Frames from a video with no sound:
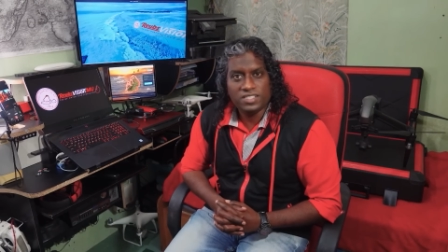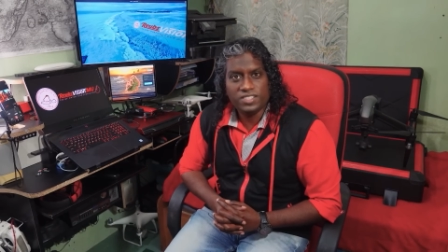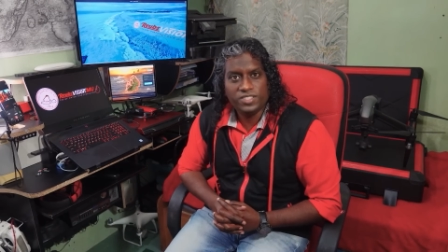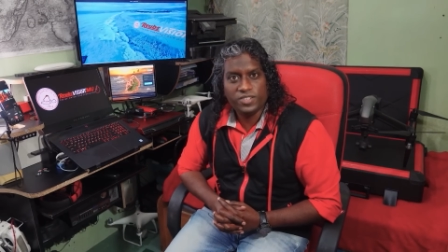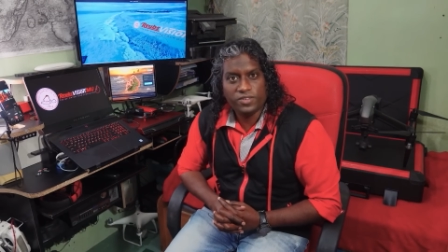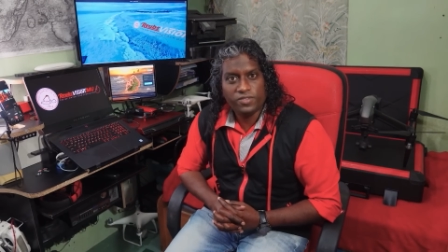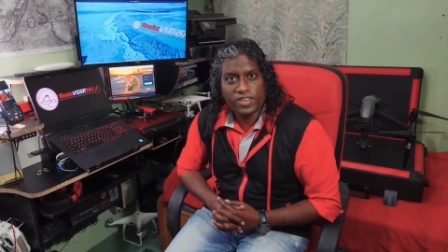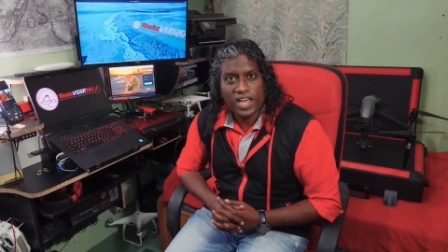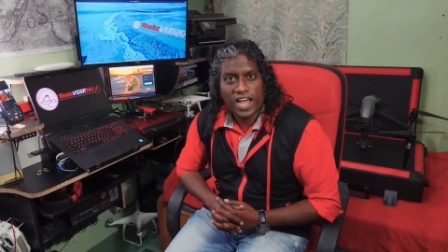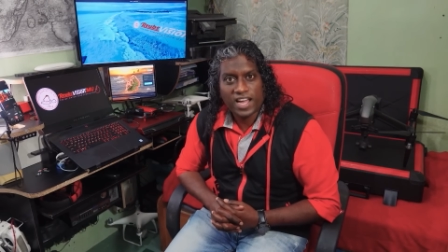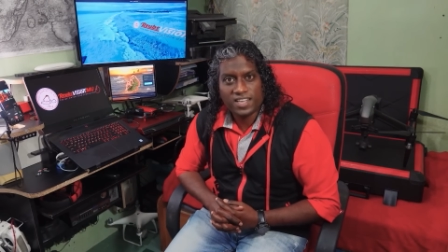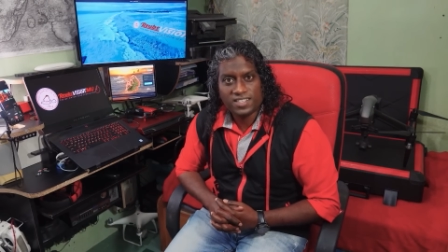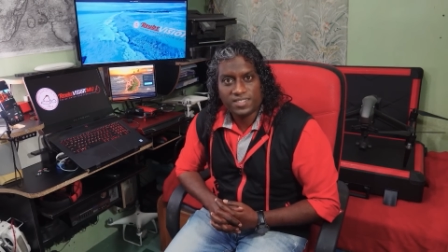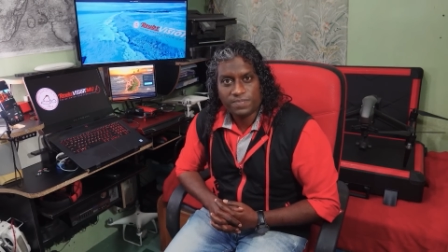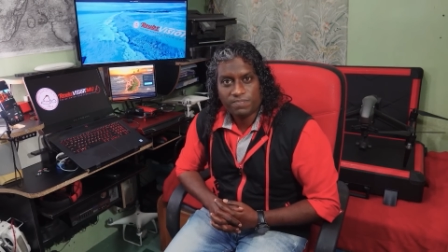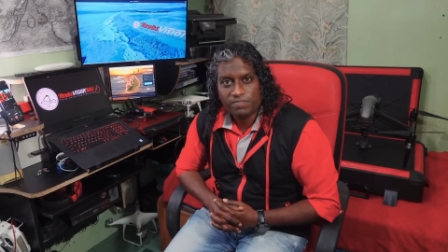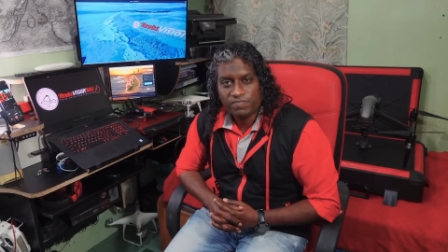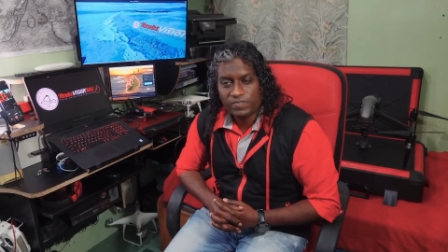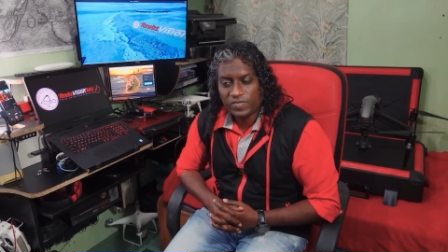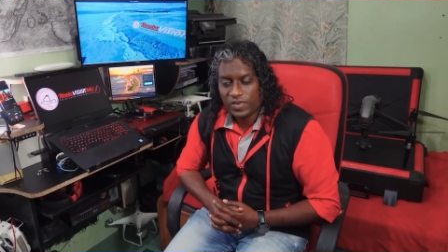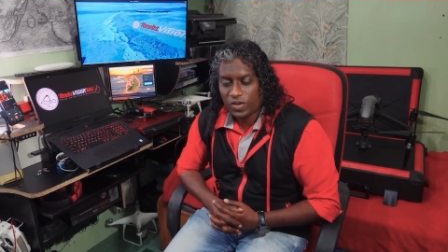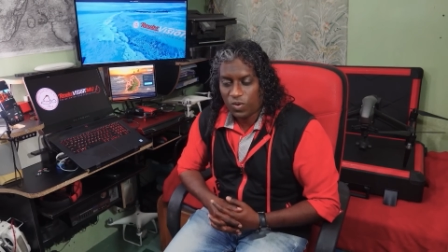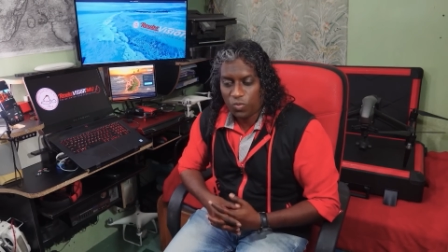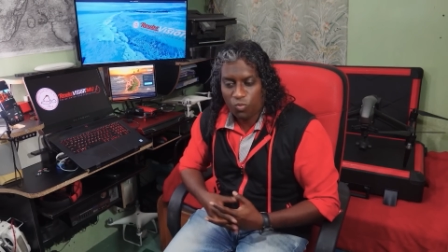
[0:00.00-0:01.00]
do that.
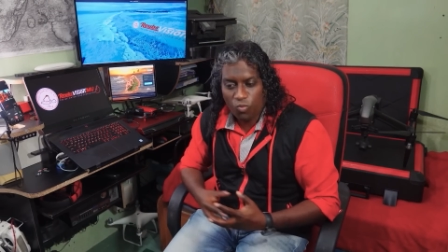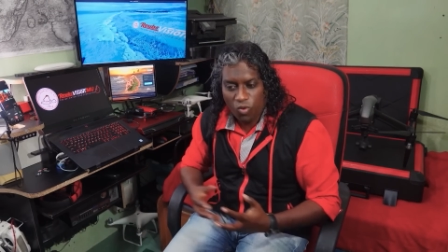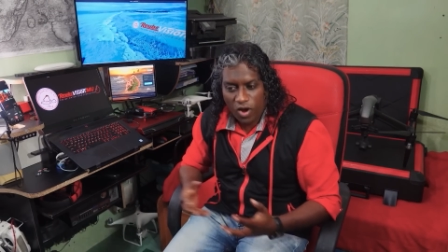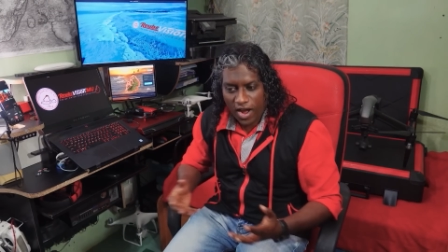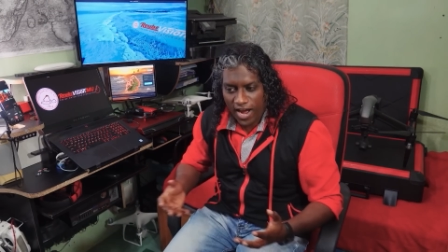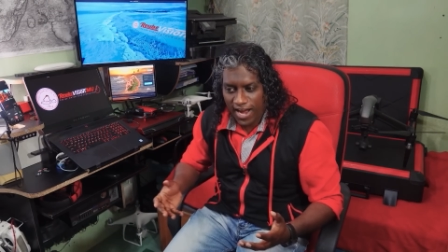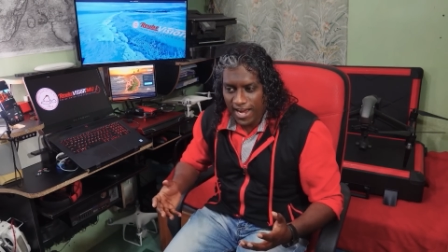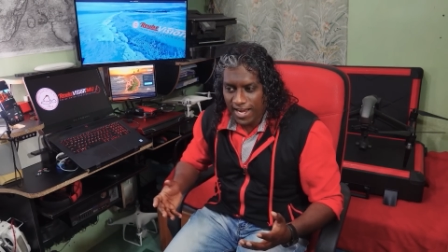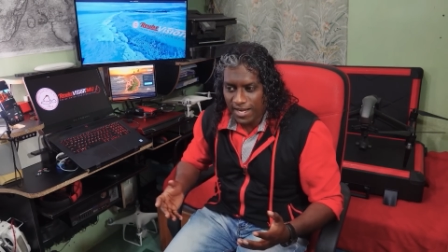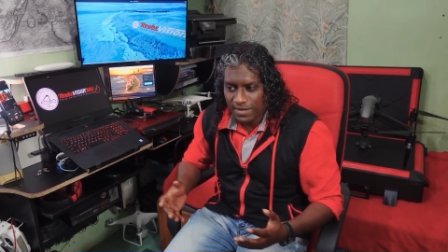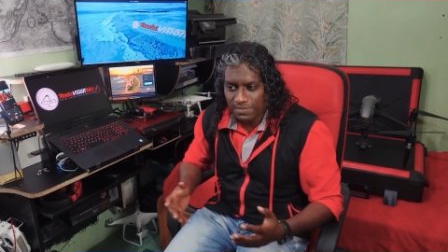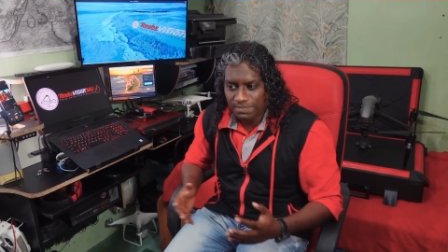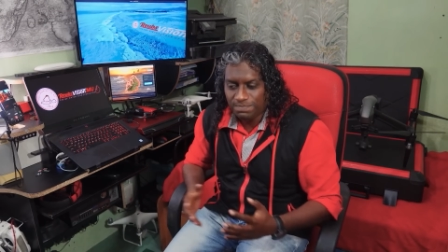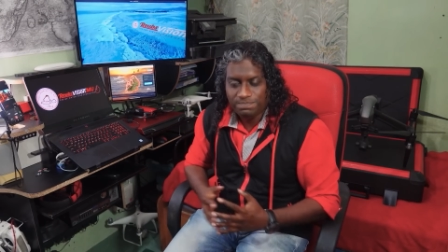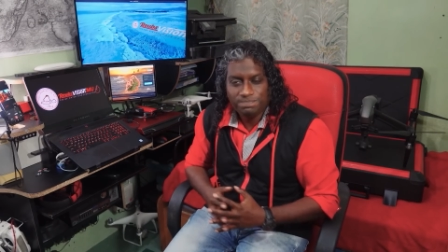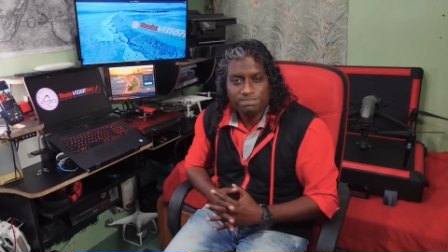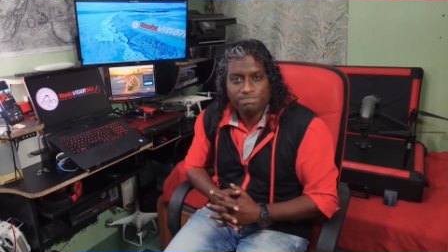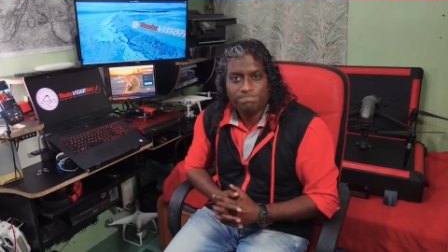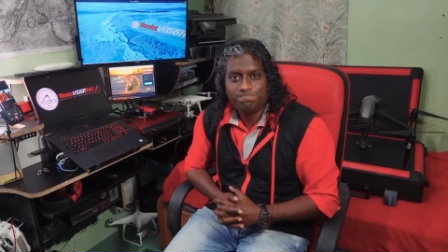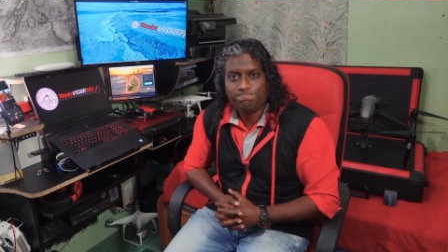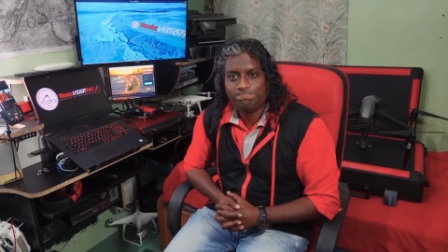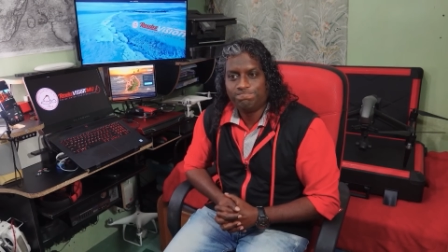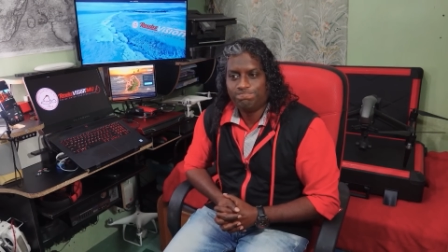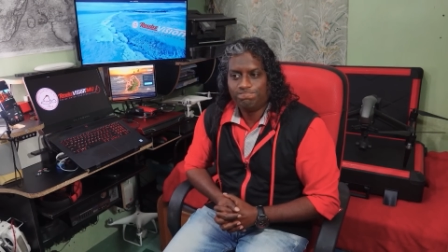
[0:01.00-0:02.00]
Why?
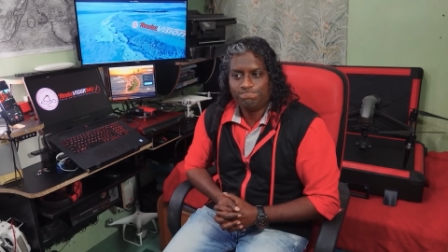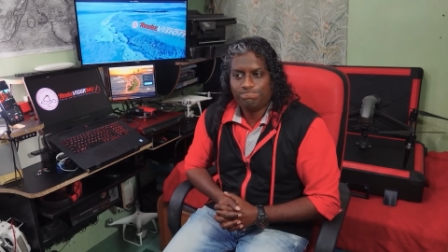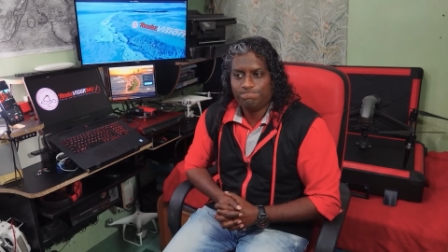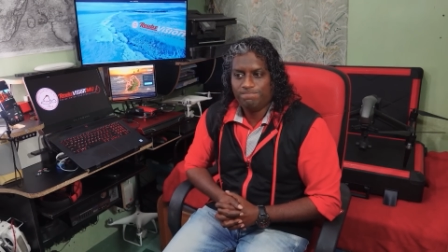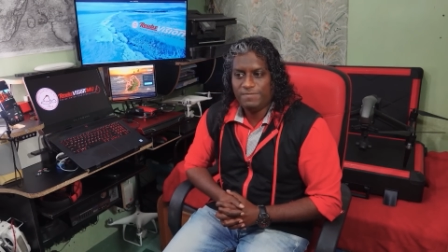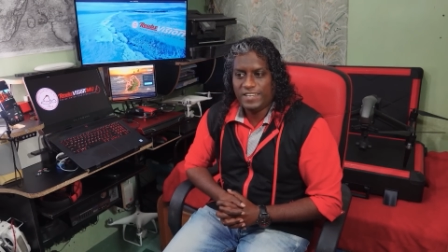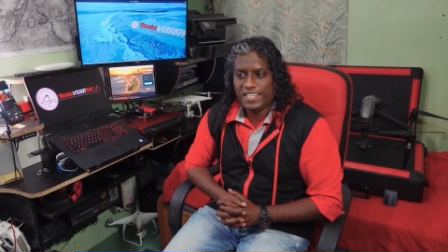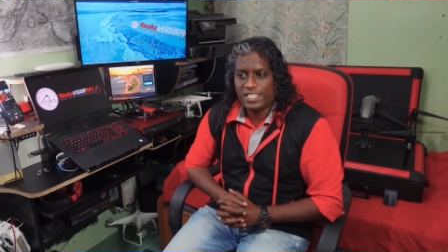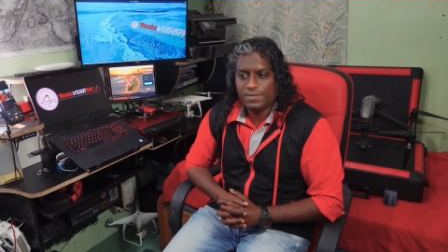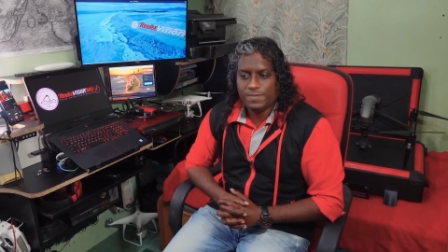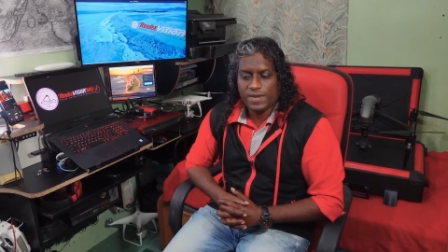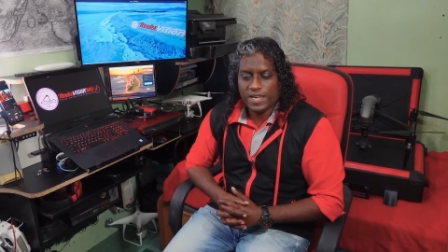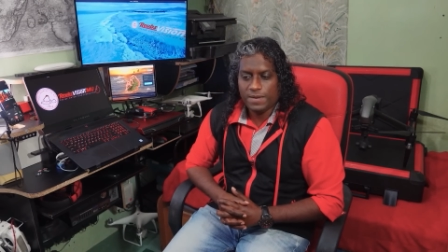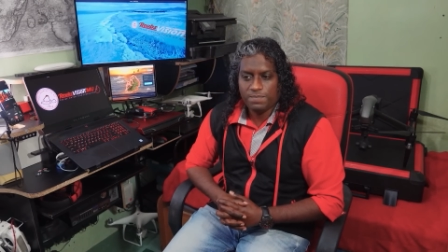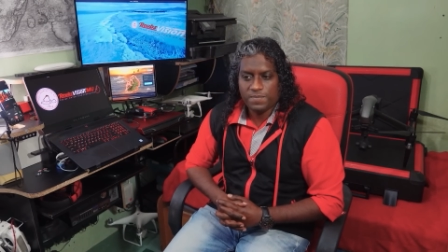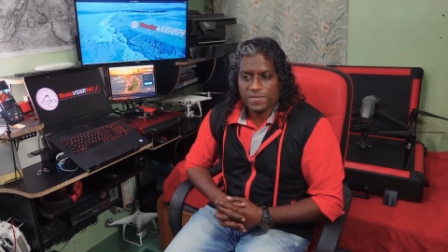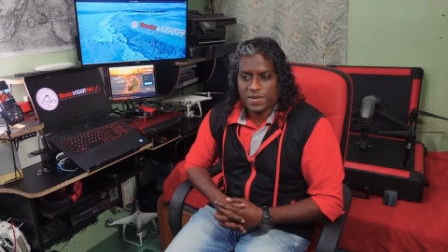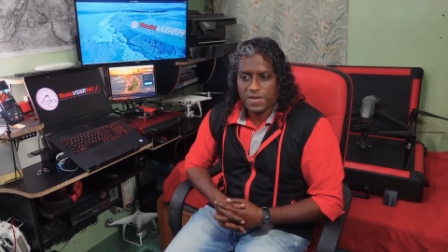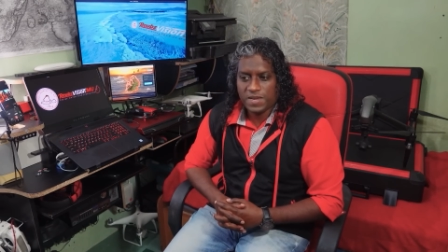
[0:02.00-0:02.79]
Beats me.